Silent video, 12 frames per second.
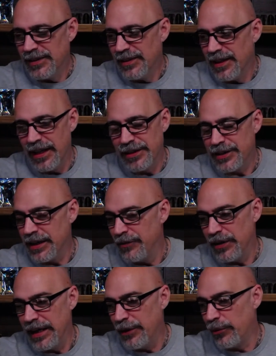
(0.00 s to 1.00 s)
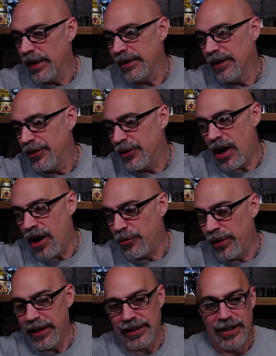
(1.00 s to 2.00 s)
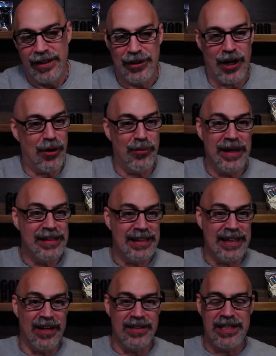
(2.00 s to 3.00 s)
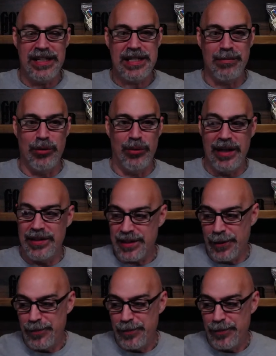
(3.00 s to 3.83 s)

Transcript: That's it. If it ain't rigged, they're all rigged. They're all rigged to guarantee someone wins.